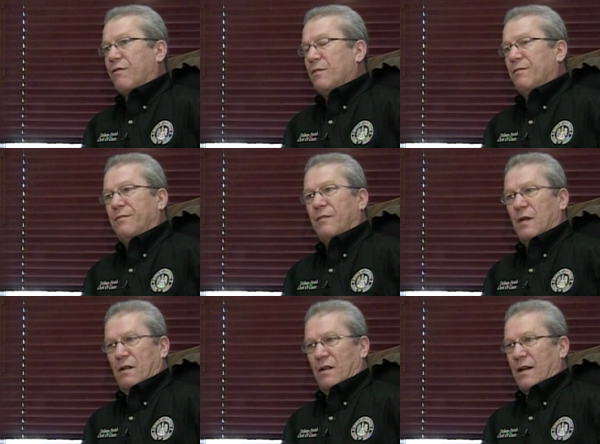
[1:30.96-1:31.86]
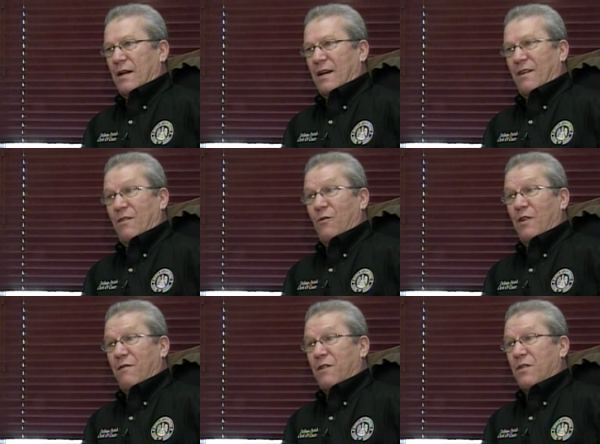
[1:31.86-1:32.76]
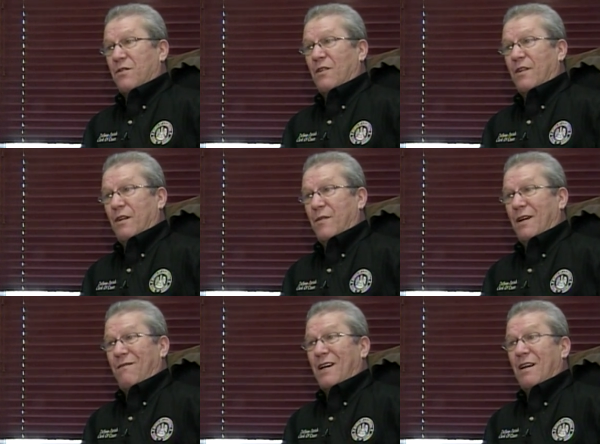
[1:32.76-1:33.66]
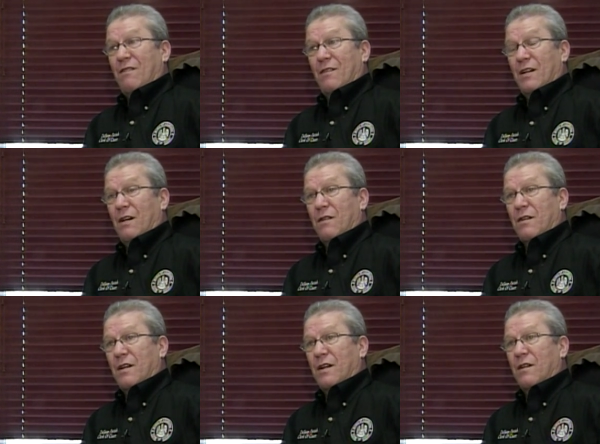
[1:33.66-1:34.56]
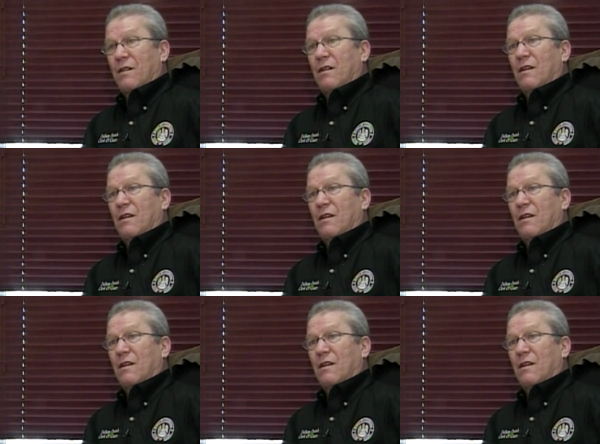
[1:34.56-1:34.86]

from, I don't know when it first started, about five hundred dollars an acre